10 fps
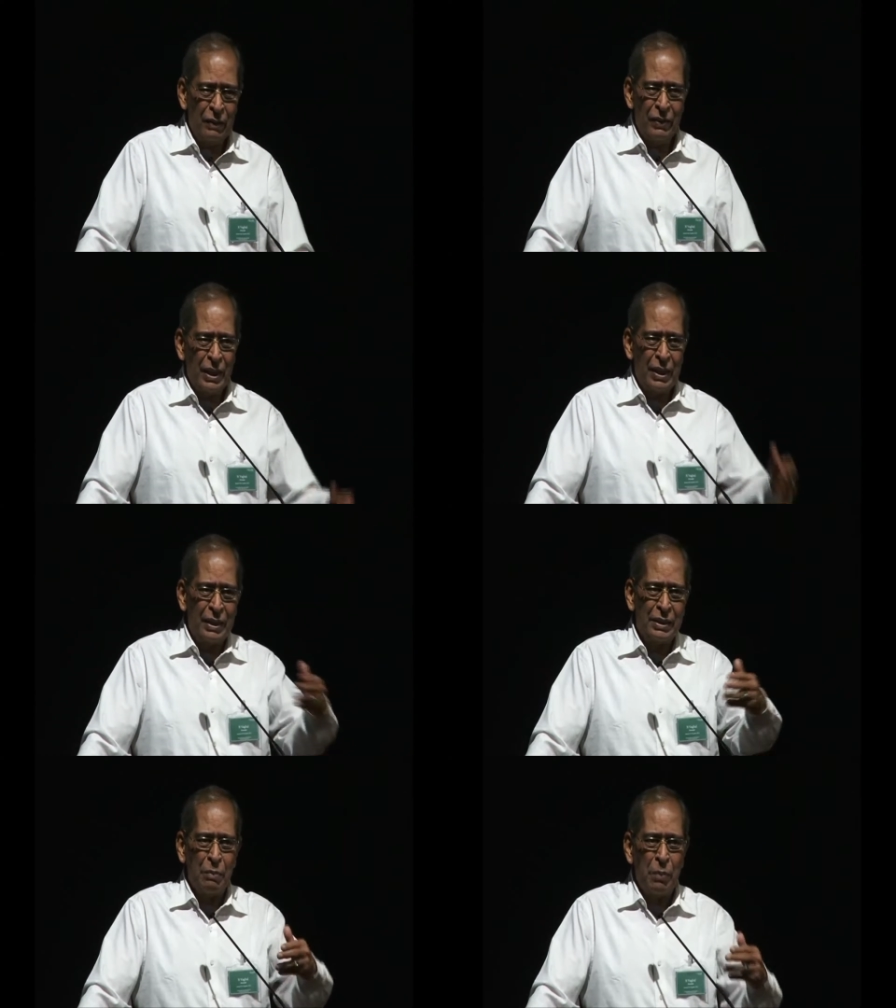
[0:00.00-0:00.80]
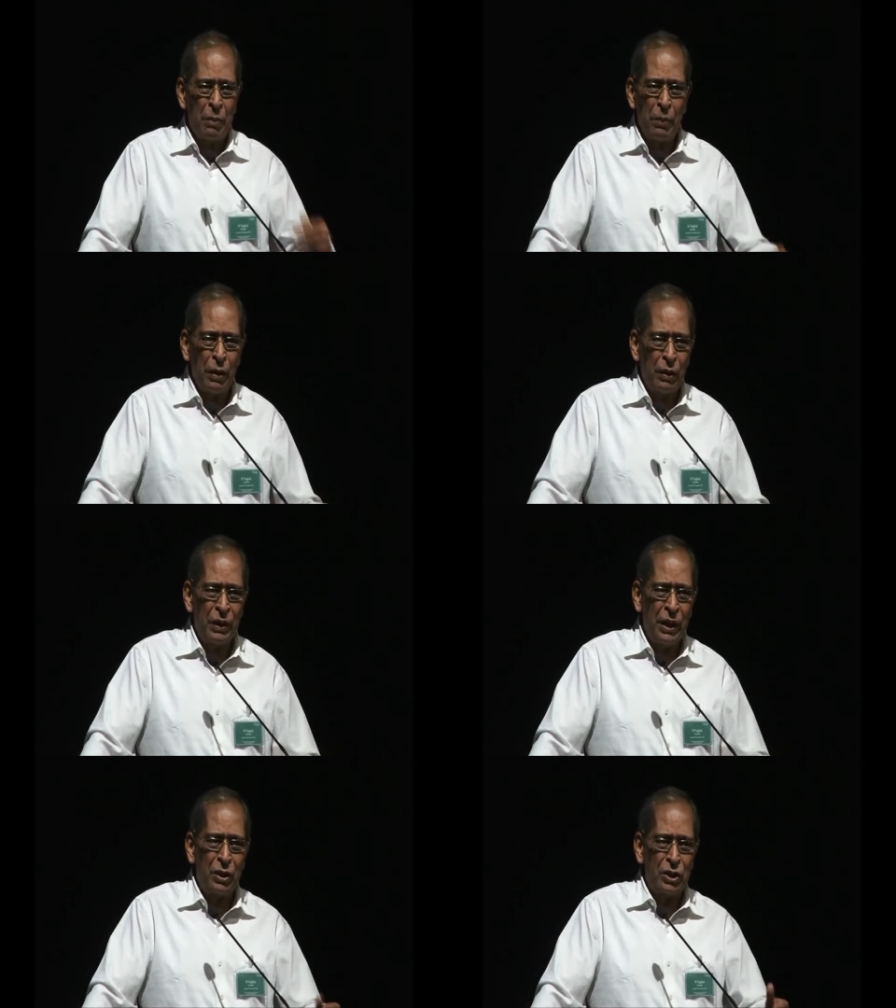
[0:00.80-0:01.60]
Whether he is a
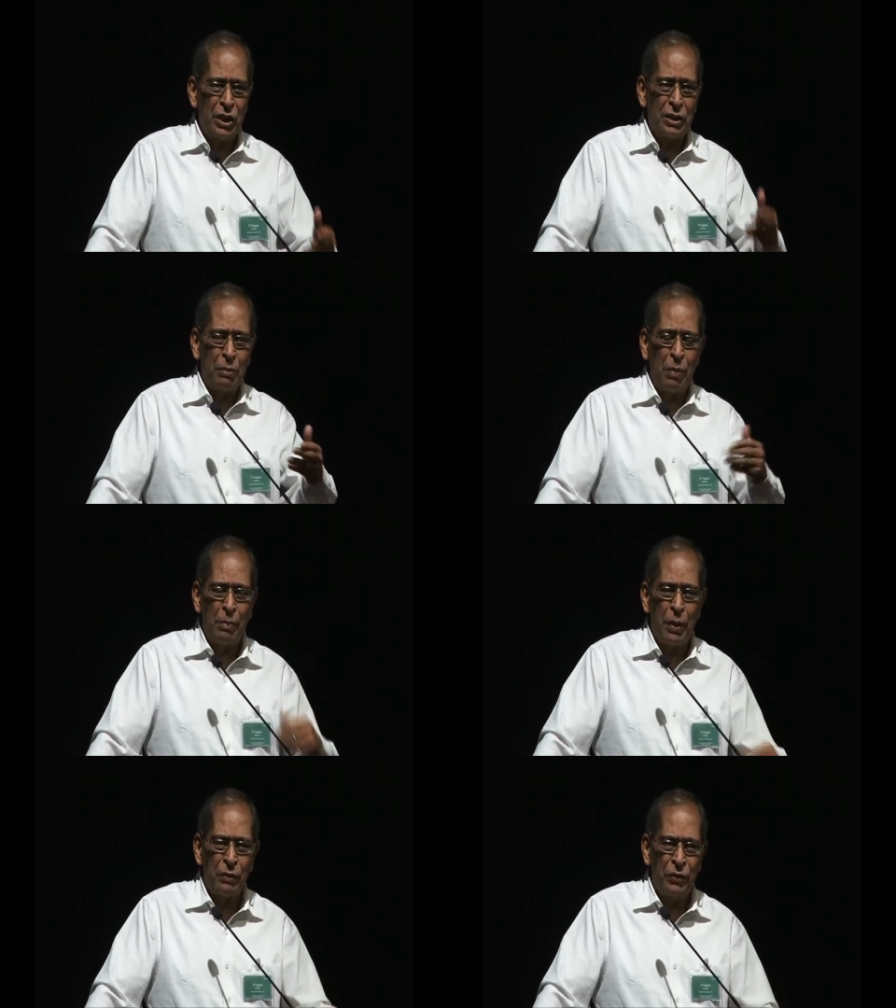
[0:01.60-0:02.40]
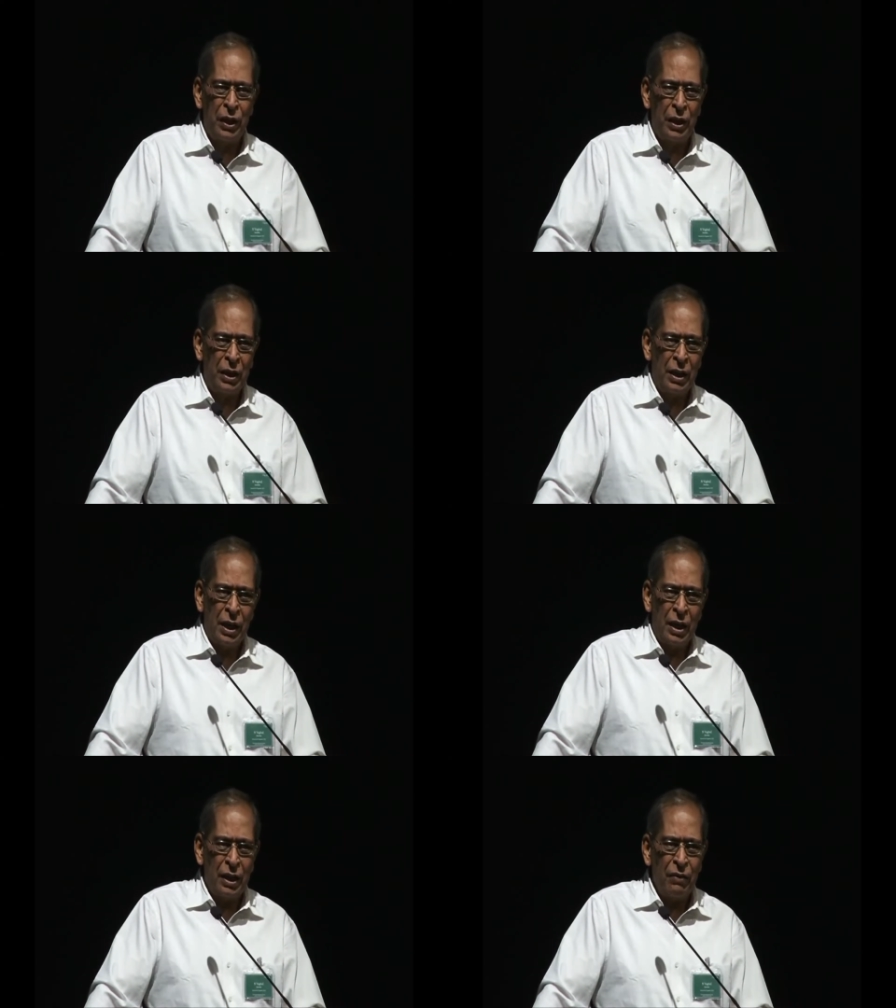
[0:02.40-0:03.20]
member, he or she is a member of the
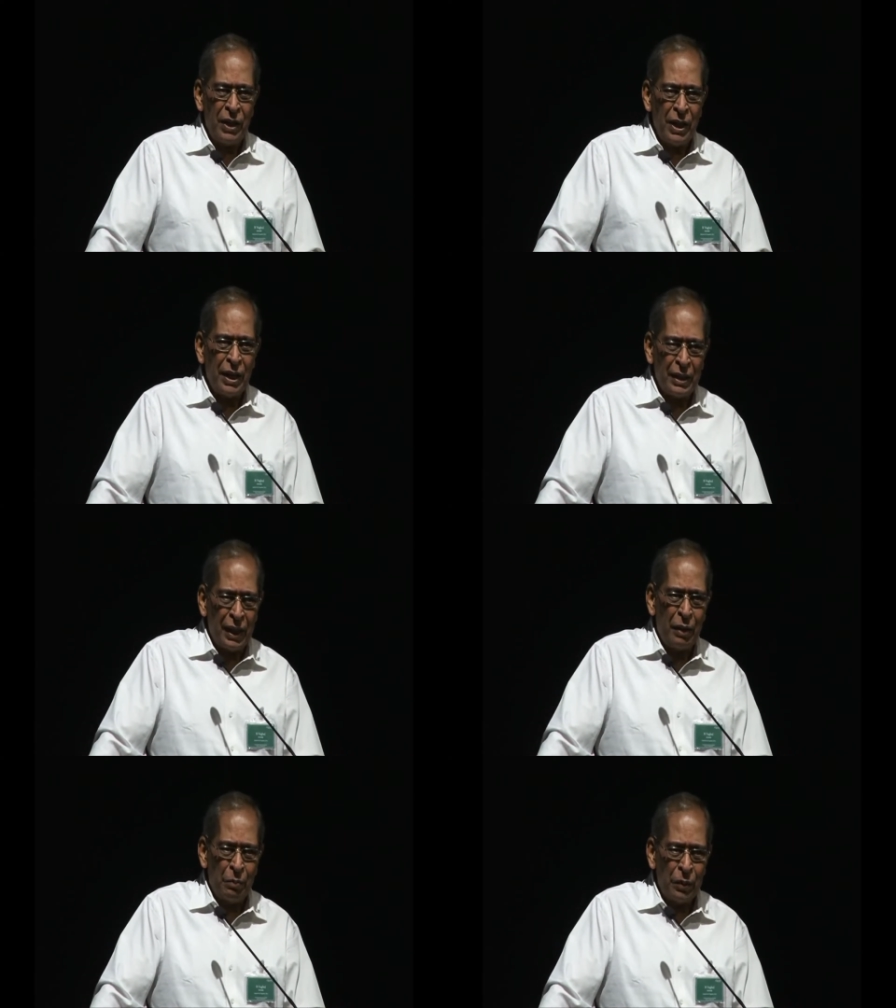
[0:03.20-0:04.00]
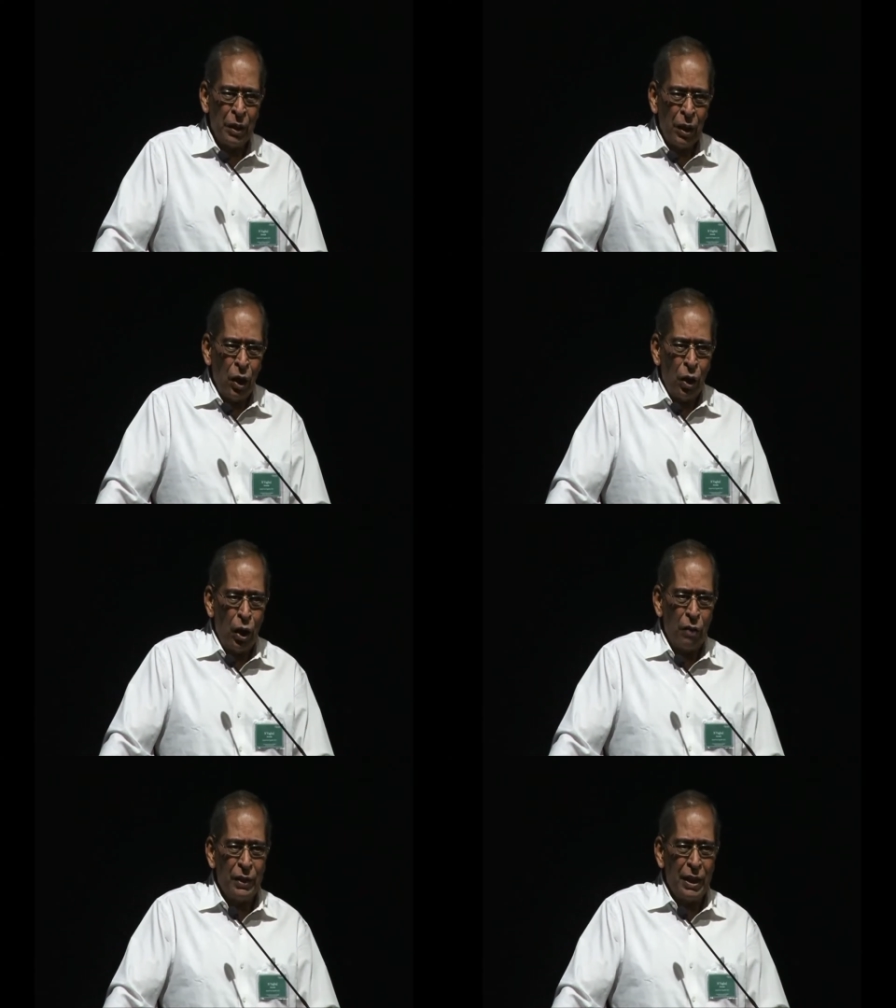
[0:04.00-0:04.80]
Give India team,
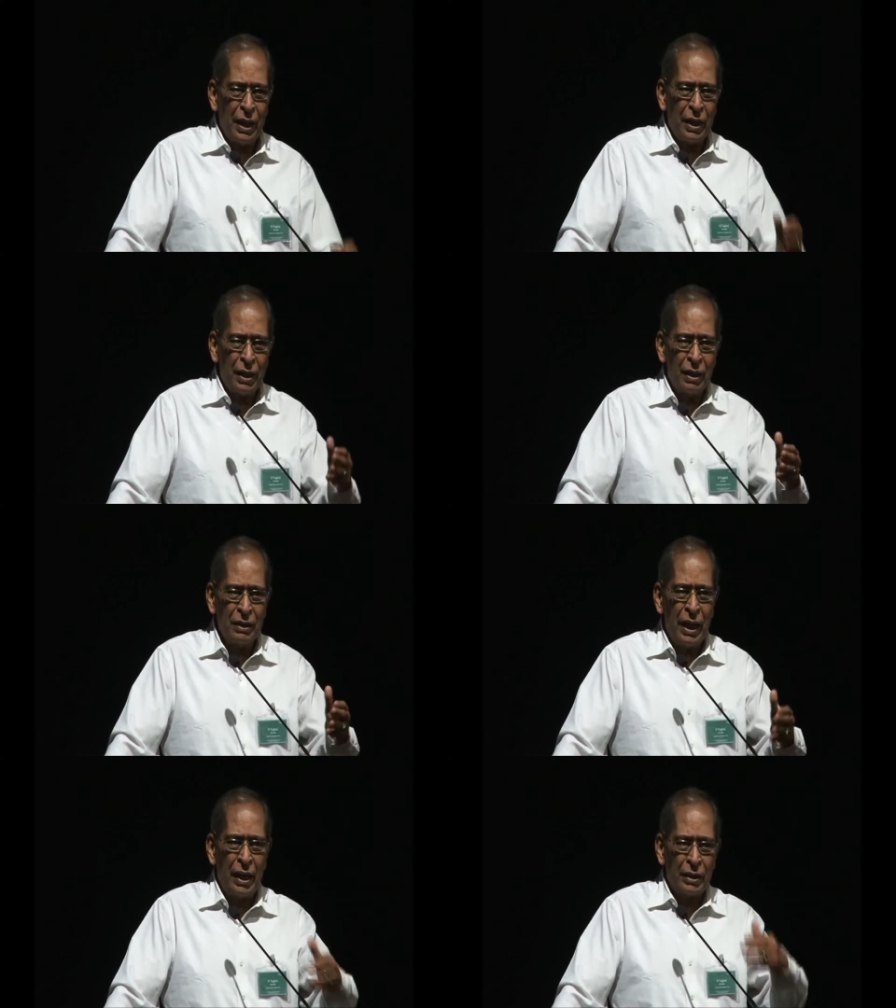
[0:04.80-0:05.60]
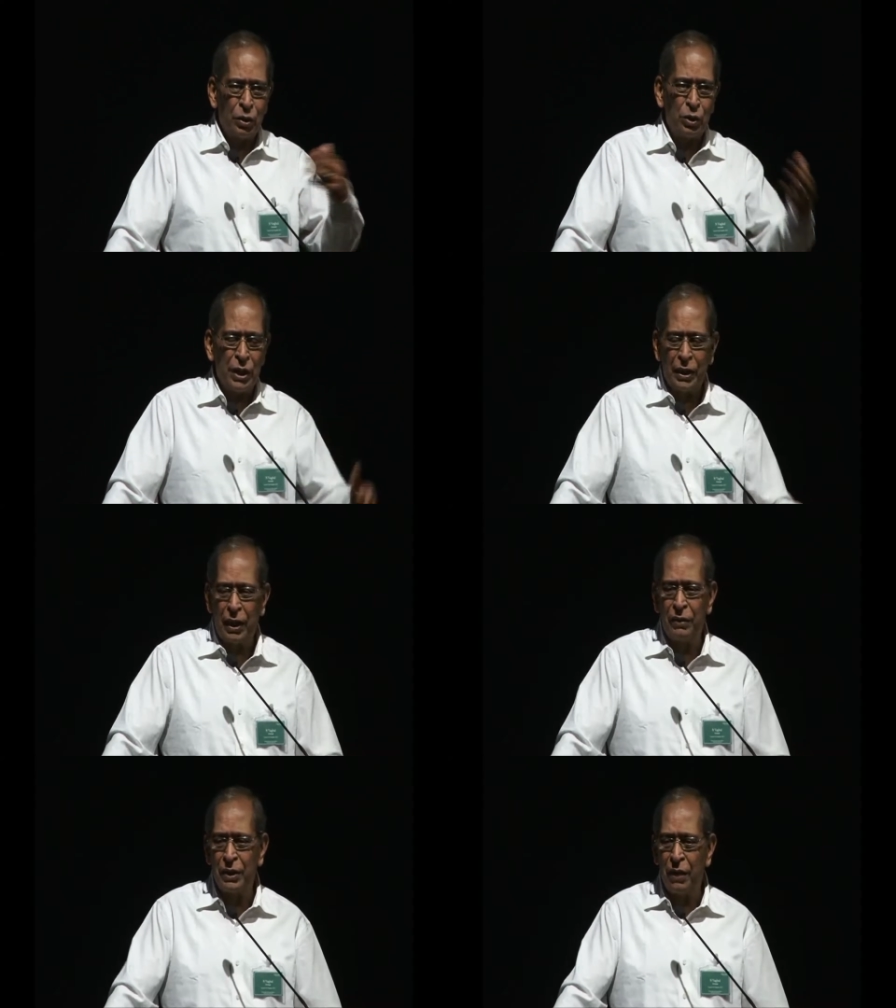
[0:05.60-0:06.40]
or whether they are
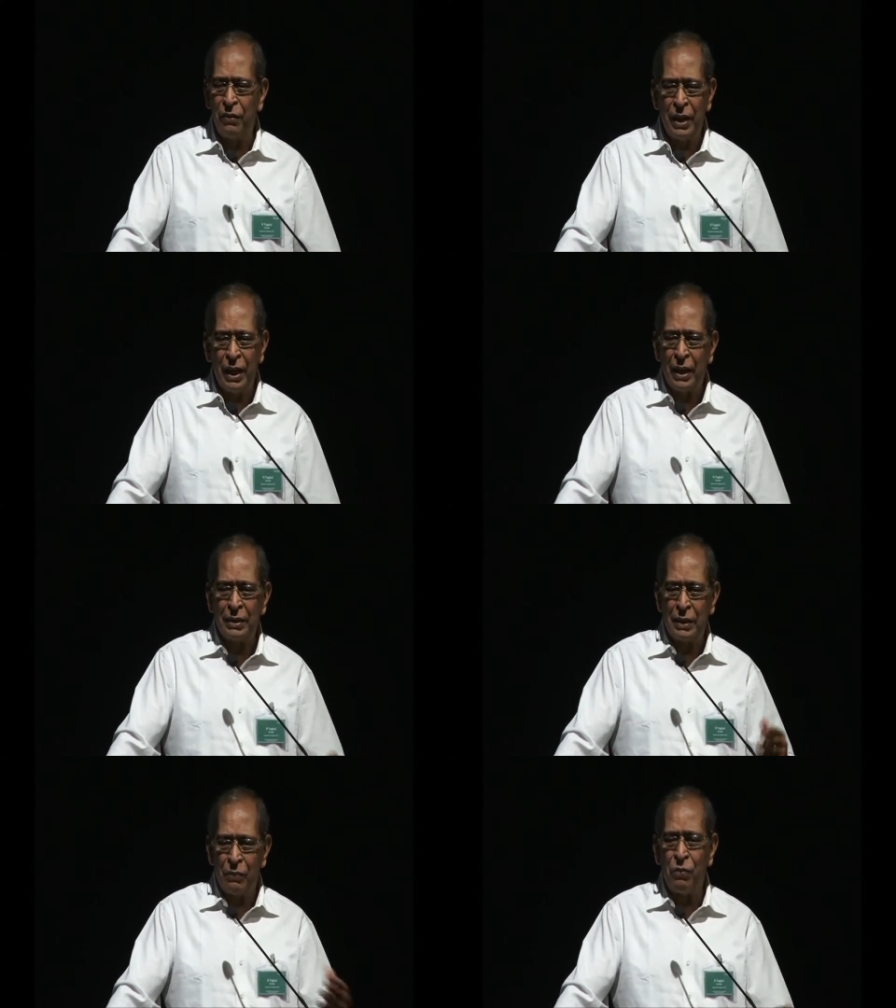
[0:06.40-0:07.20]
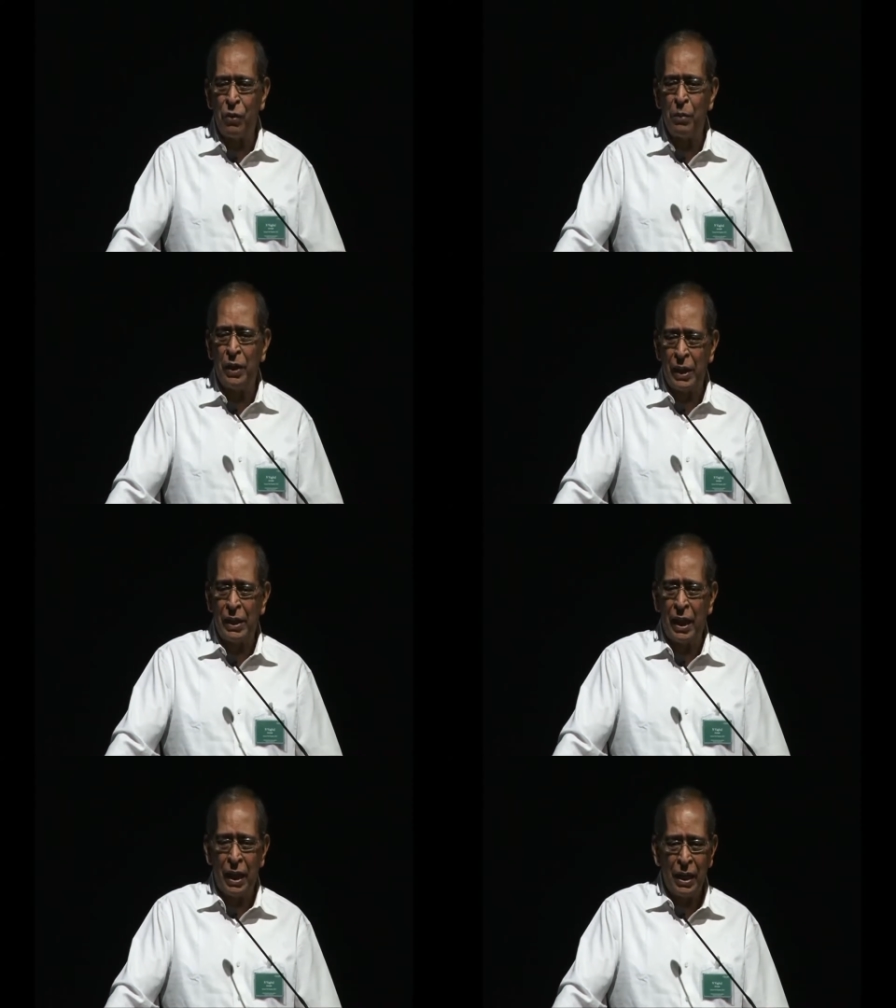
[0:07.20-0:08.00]
associated with Give India in some form or
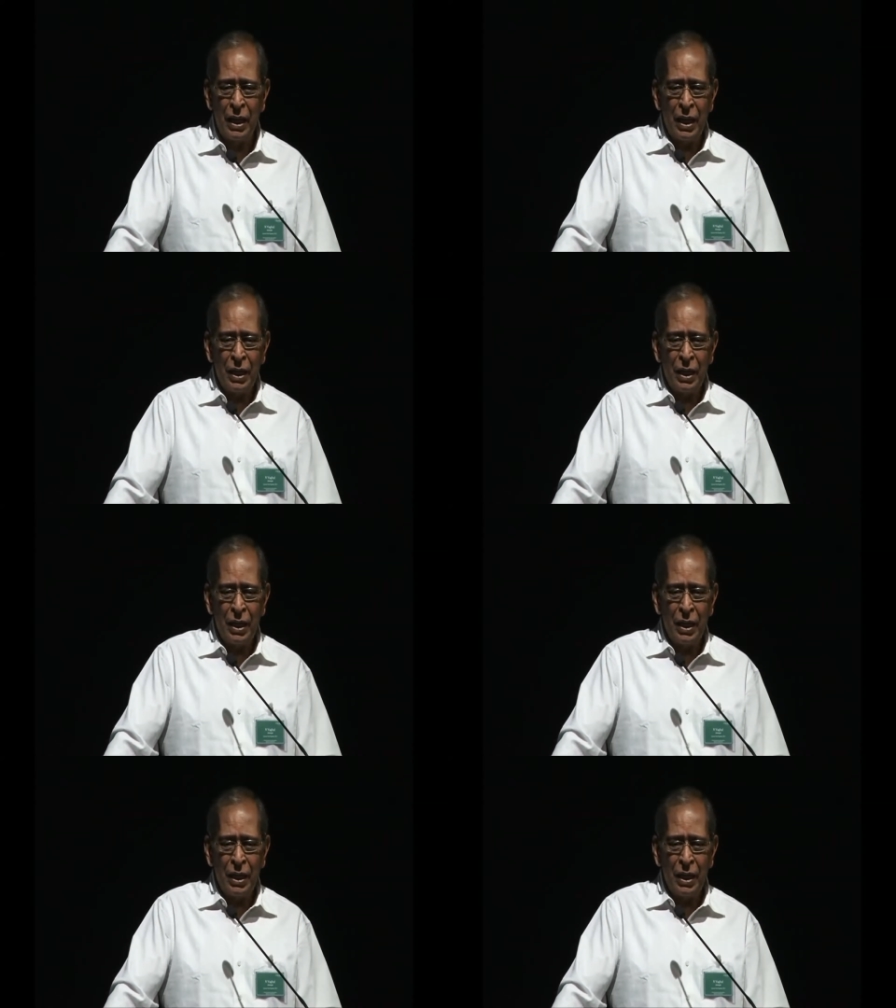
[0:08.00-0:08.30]
other,